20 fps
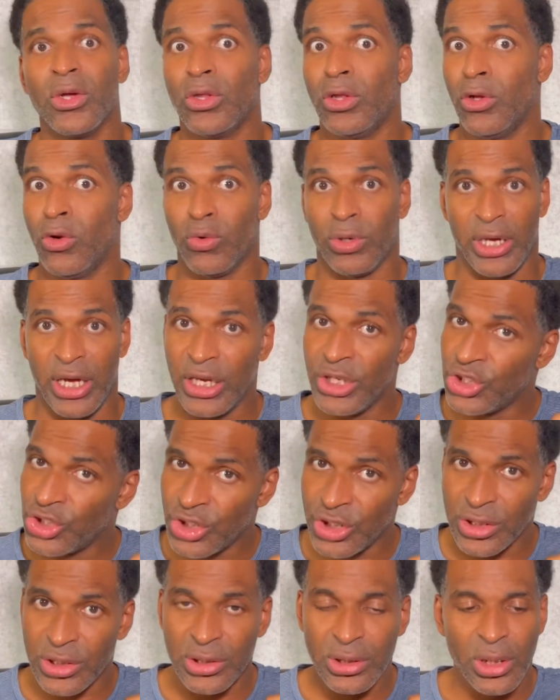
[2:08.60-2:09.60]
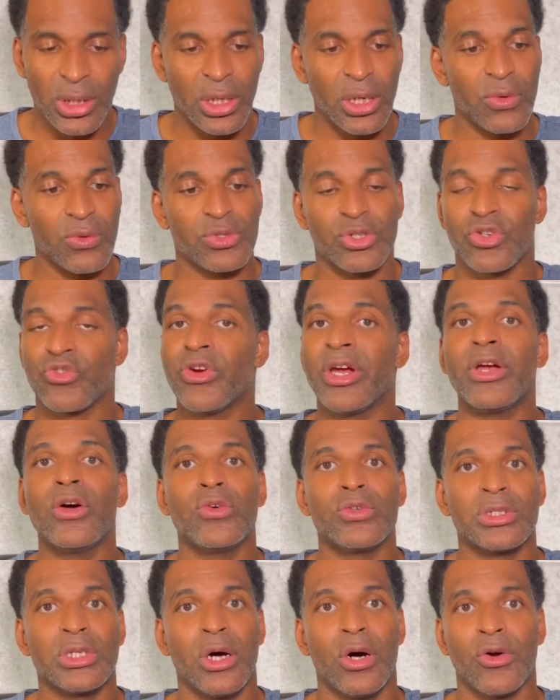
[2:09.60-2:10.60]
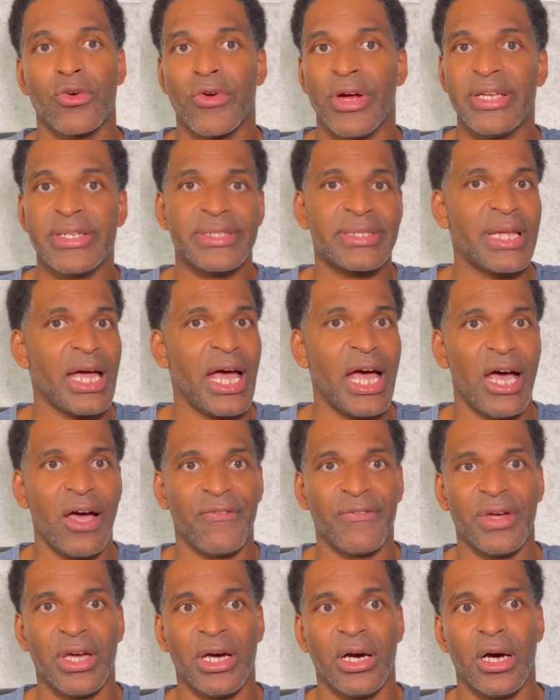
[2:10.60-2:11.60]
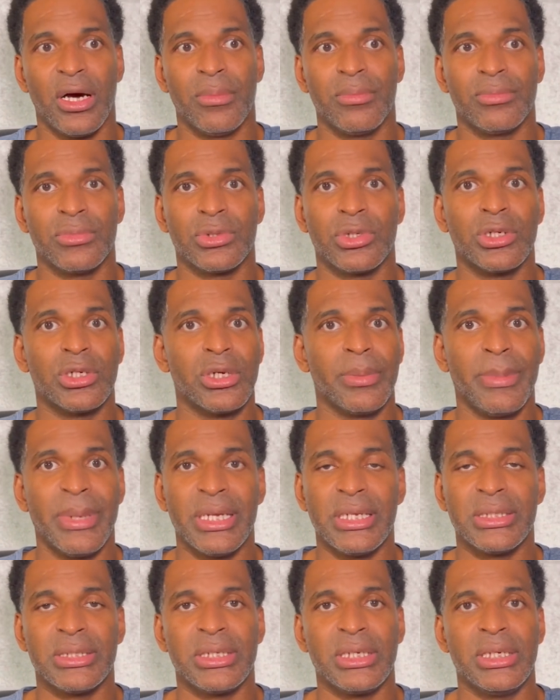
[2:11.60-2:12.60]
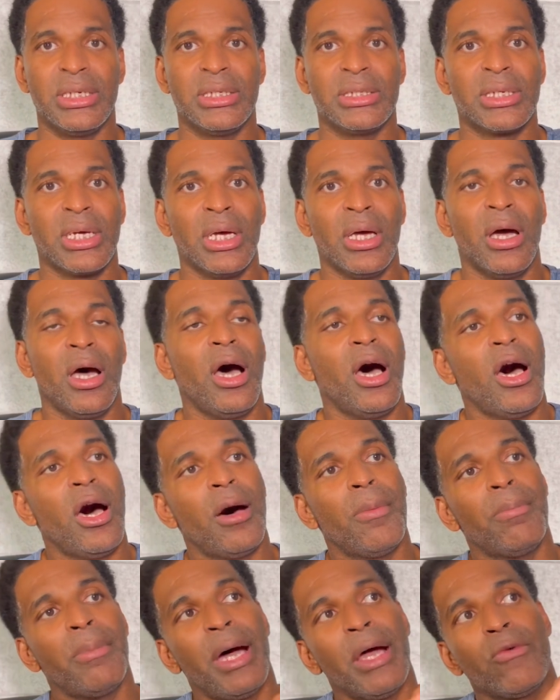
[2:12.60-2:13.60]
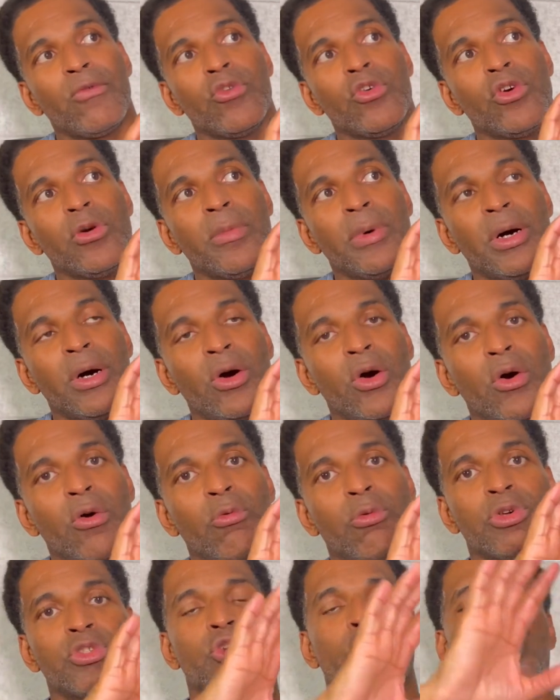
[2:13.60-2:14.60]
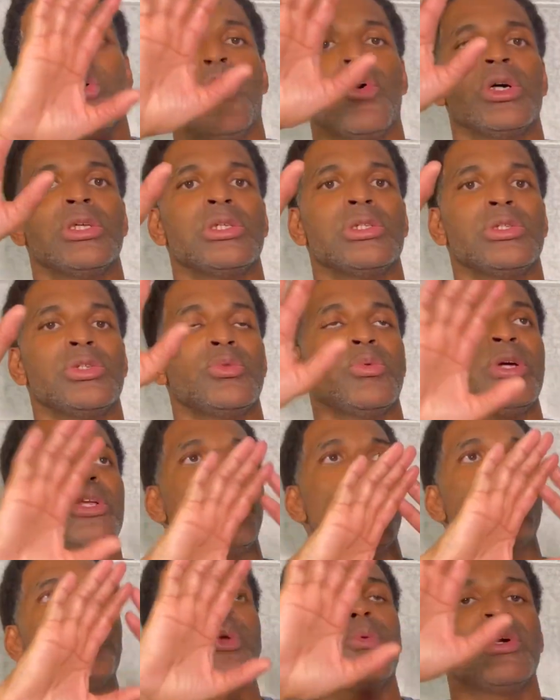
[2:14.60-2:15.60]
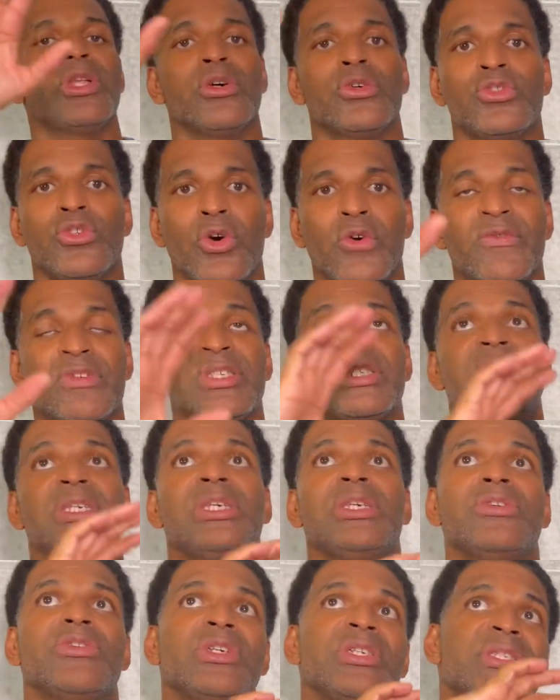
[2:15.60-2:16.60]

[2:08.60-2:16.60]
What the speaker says: location. It was a great hotel, great staff, good amenities. My room was, when you open the windows, you can